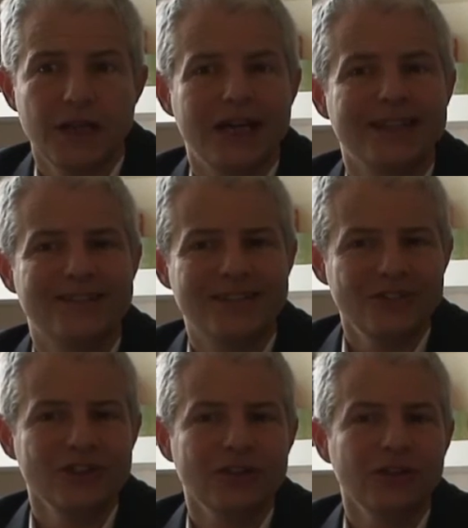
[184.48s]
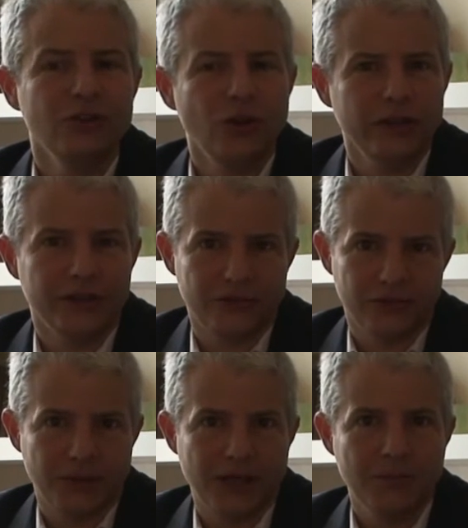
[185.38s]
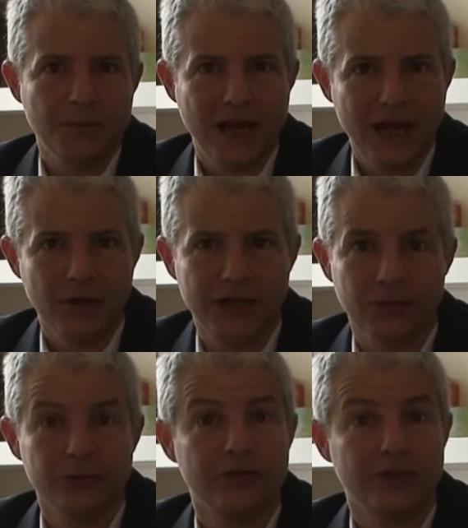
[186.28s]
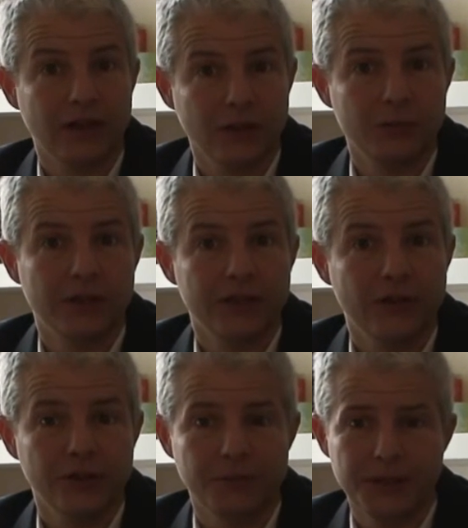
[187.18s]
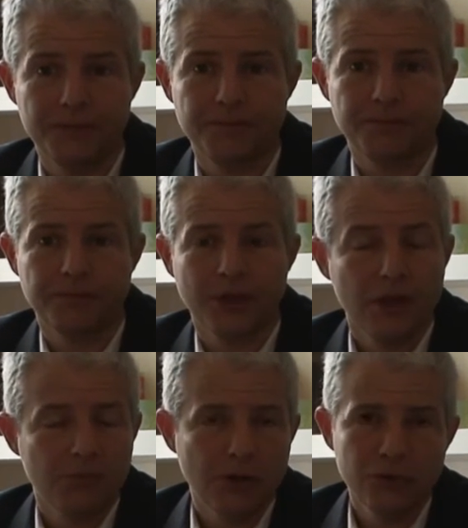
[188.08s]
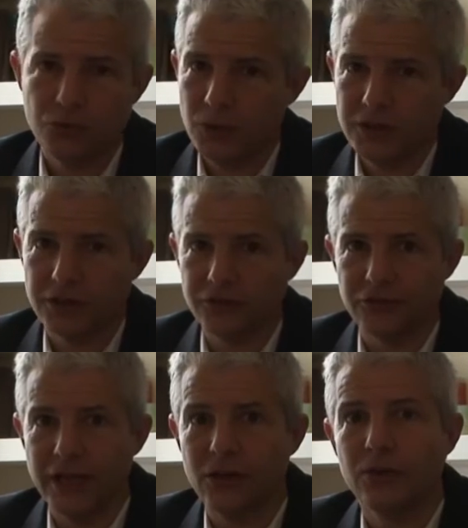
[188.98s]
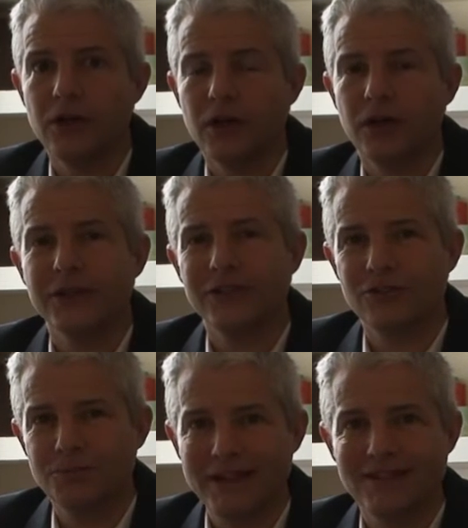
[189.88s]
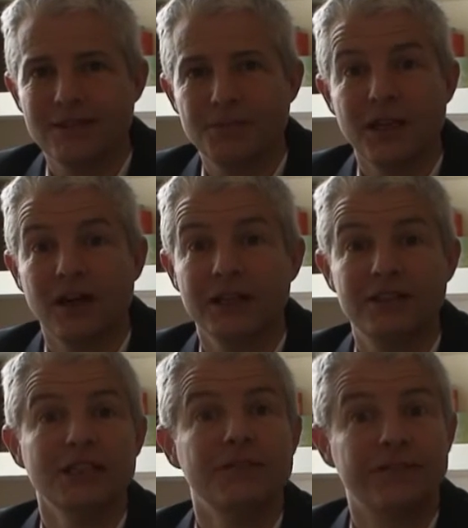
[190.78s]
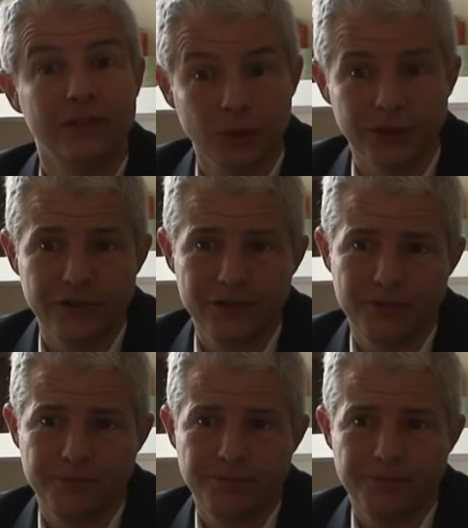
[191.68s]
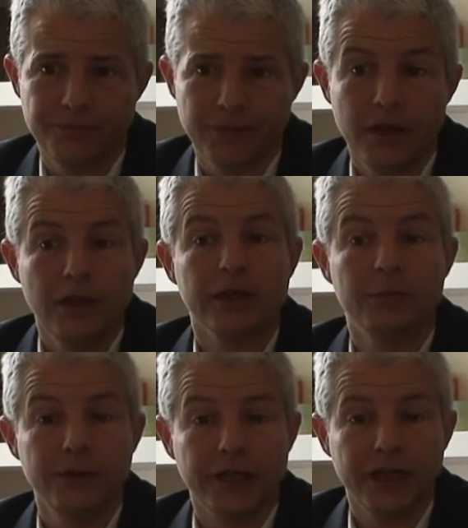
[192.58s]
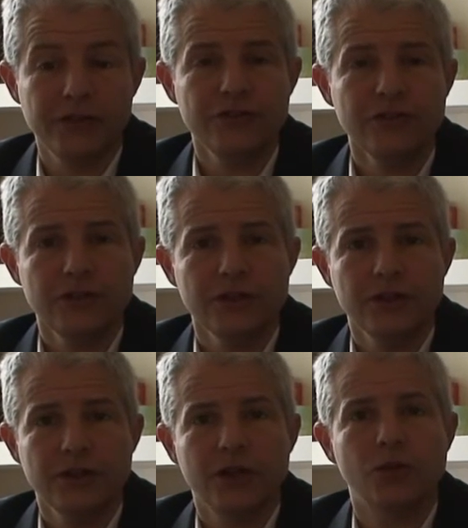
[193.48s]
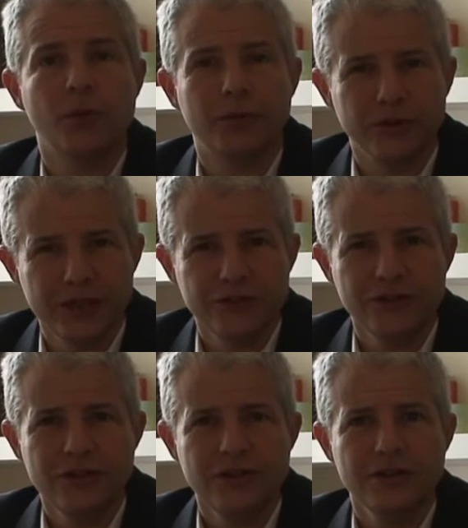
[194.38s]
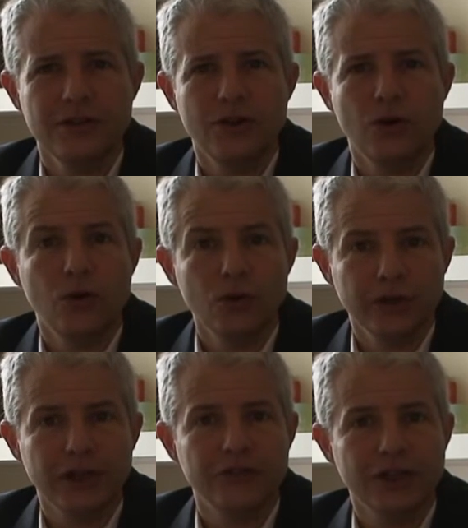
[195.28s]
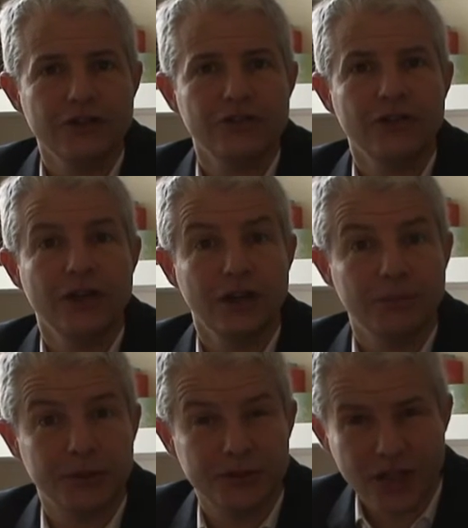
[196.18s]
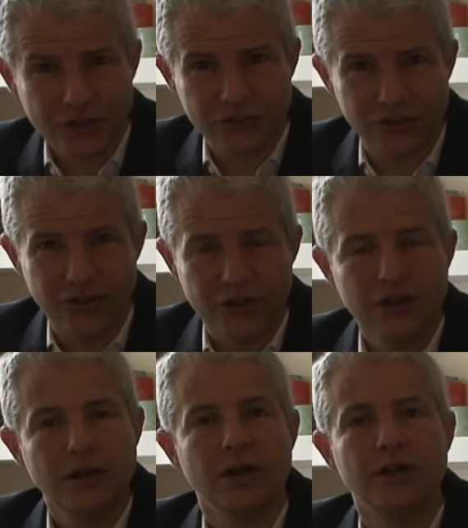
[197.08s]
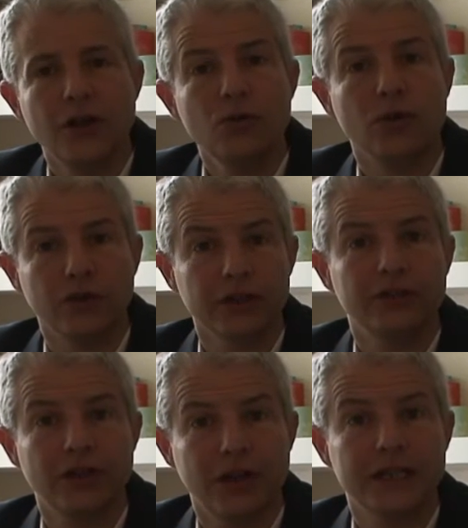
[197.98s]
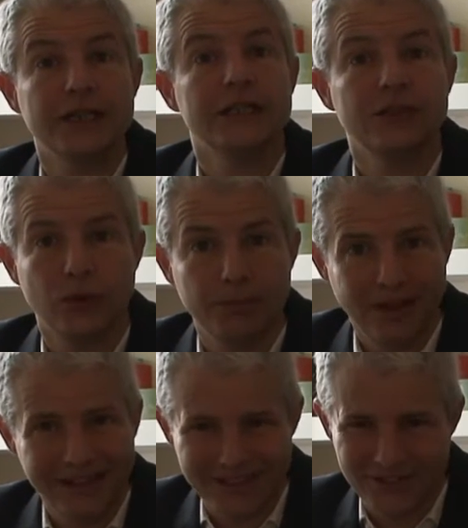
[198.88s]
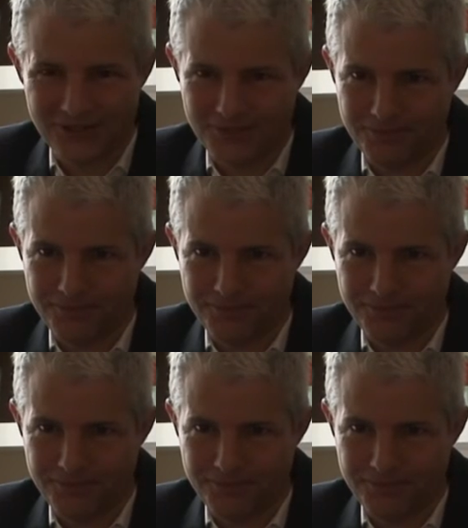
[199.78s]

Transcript: and digital knowledge has become the powerhouse of the global economy. Most workers now are expected to be IT fluent. Communication, cooperation, organisation and production are no longer tied to a place.